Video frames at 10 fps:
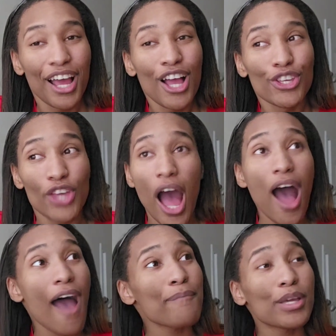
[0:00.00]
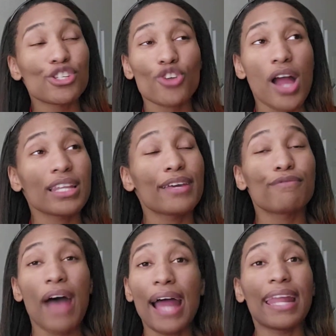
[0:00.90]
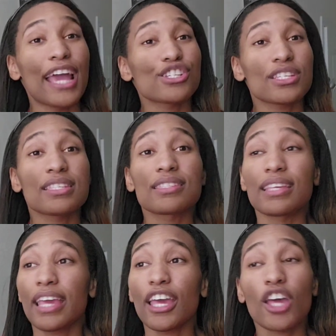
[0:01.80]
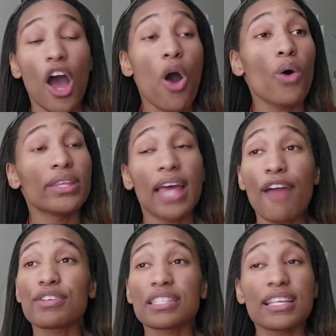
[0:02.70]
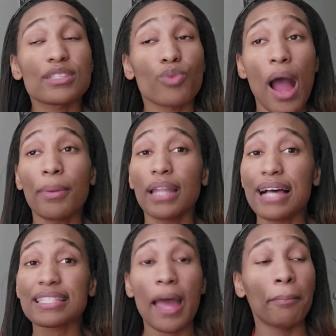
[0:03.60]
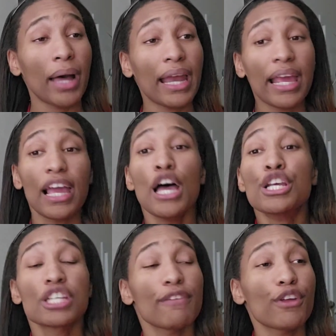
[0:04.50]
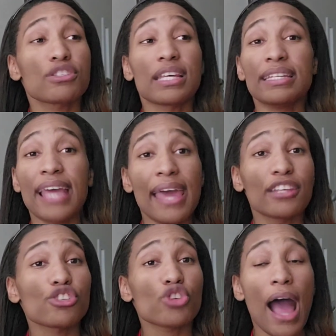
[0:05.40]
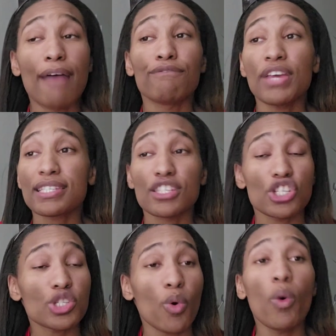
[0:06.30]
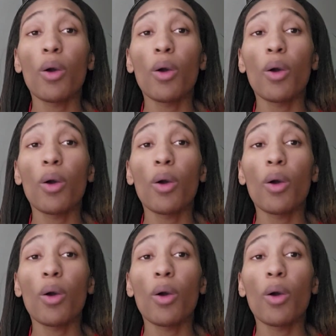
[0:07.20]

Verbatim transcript: Y'all have been struggling financially since the get go, and ever since Robyn lost that money, she feels indebted to try and fix this with